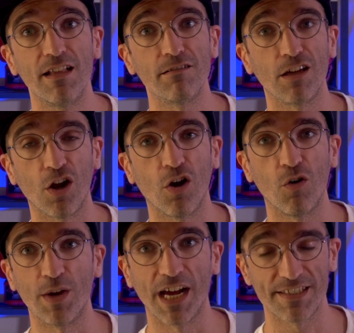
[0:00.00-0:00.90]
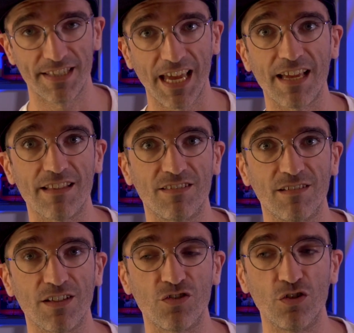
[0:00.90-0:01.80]
You know, we got to say it
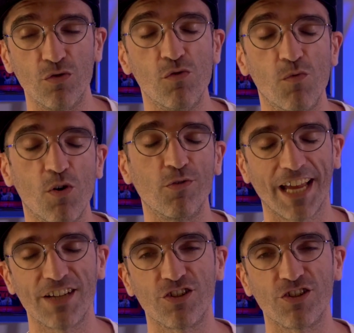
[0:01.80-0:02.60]
because you won't catch